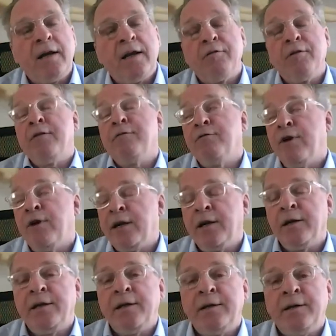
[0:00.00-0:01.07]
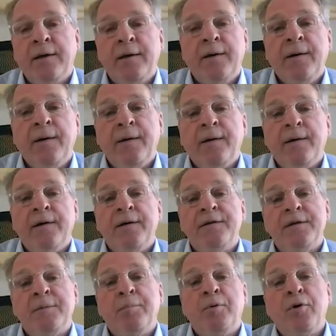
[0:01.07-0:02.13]
And, and finally,
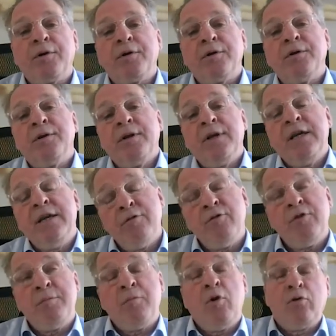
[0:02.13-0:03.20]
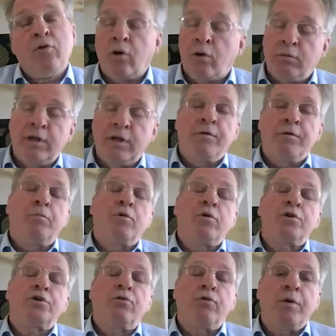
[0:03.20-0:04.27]
it's important, even remote or even more
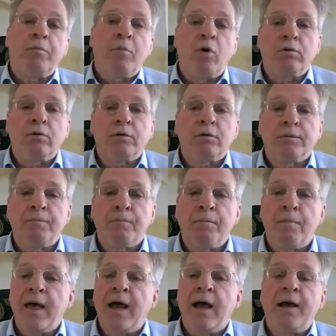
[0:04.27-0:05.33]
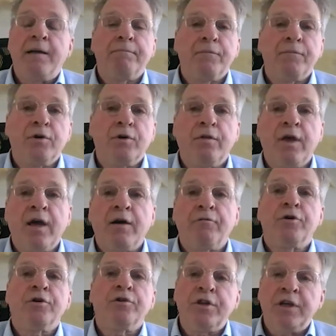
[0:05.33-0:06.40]
so remote, that you're there
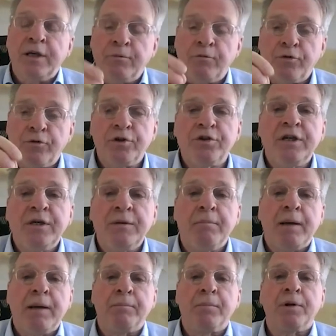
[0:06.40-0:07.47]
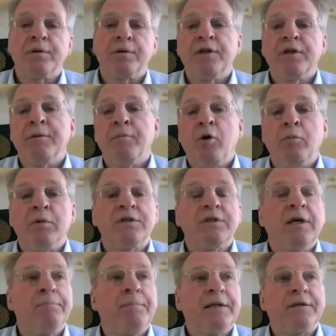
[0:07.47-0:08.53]
for your team, for your team members in the moments
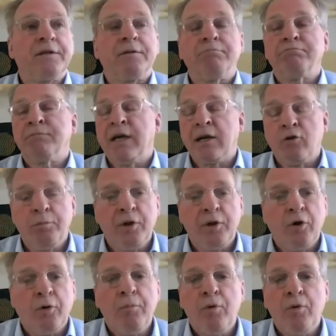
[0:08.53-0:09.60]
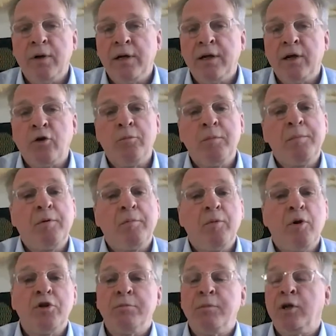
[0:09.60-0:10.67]
that matter. That could be onboarding, that could be
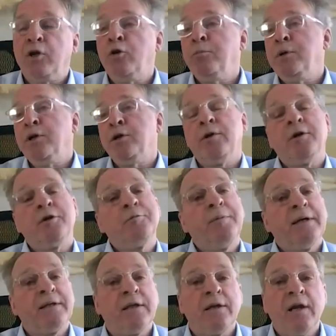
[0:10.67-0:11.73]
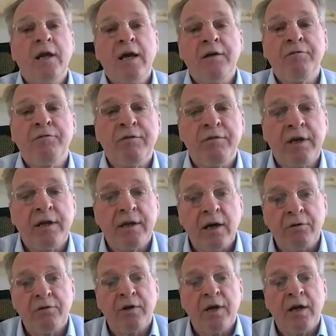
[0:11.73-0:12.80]
promotion, but it could be an unexpected life event
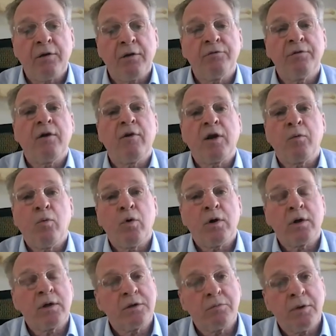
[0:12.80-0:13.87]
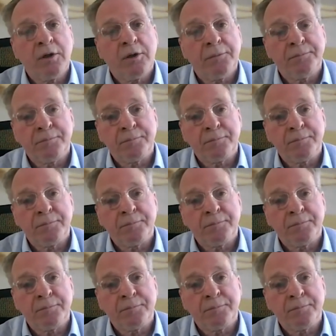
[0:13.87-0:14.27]
outside of direct work as well.